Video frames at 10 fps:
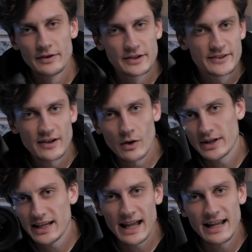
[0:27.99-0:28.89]
the
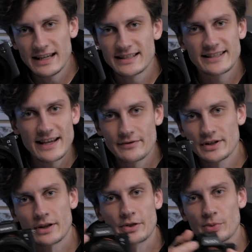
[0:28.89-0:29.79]
Sony
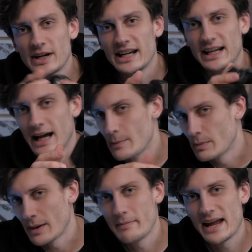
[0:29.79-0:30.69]
a7 III,
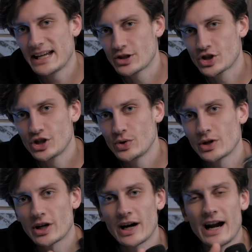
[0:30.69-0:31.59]
my main shooter,